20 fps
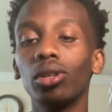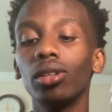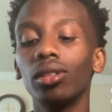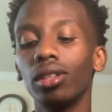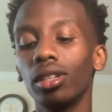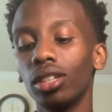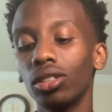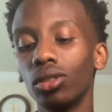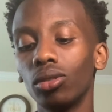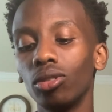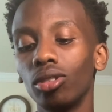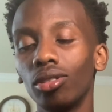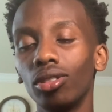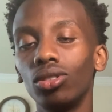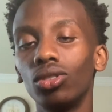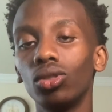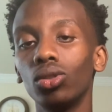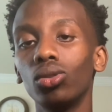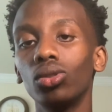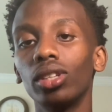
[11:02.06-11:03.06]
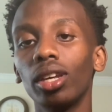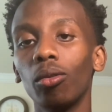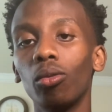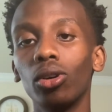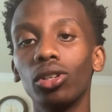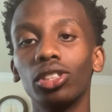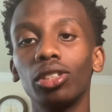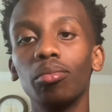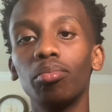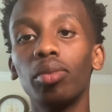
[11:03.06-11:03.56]
the history of the Jews, they
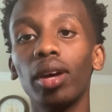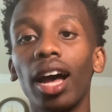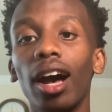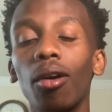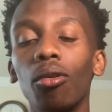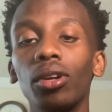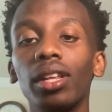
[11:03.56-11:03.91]
worship power.